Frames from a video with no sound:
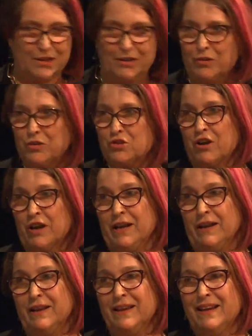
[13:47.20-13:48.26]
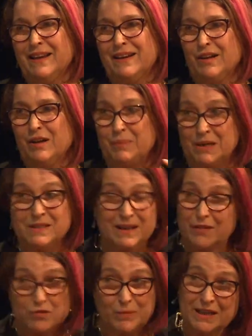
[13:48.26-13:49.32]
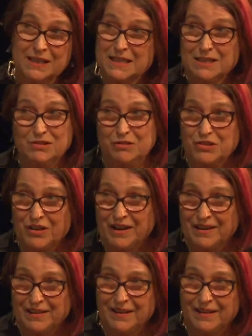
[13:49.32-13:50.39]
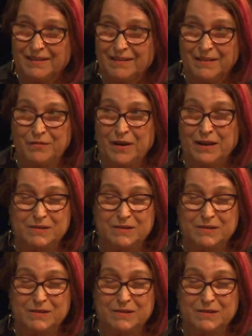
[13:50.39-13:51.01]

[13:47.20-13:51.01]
going on a train. Because I have all my ideas on the train, and I've had